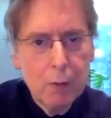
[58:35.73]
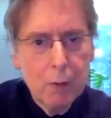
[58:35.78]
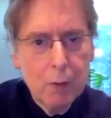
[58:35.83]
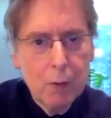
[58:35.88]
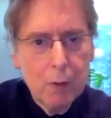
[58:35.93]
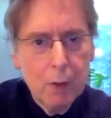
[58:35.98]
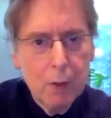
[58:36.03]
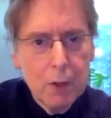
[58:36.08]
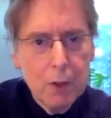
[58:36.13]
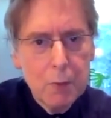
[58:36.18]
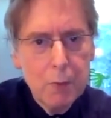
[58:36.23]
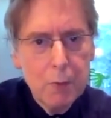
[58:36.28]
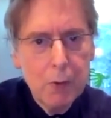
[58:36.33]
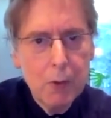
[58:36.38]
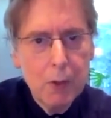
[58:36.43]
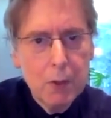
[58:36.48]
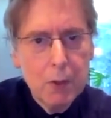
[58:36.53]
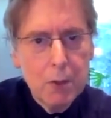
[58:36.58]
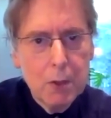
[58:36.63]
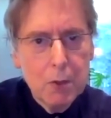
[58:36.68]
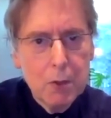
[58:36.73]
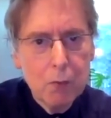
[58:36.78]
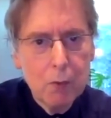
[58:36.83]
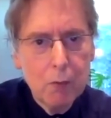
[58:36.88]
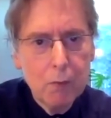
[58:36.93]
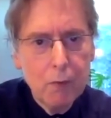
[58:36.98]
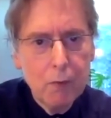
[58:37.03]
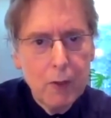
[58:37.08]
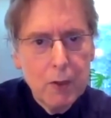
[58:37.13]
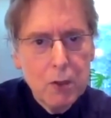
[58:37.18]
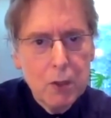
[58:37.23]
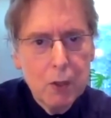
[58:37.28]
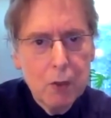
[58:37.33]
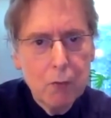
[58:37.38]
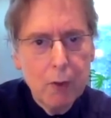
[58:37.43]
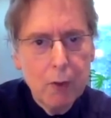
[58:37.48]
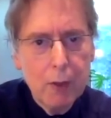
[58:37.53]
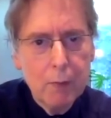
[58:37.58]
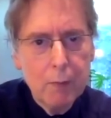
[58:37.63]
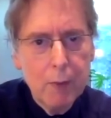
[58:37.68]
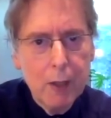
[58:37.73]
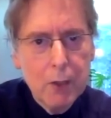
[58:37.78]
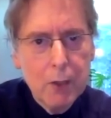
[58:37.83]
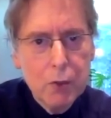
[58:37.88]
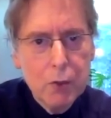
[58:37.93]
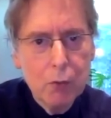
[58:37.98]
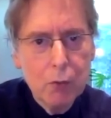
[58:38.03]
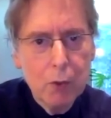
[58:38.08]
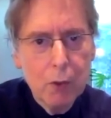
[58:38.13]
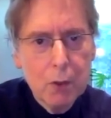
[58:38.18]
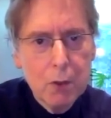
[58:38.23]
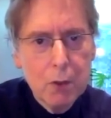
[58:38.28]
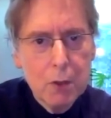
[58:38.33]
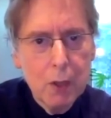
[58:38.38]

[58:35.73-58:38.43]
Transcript: experiences when facing great masterworks.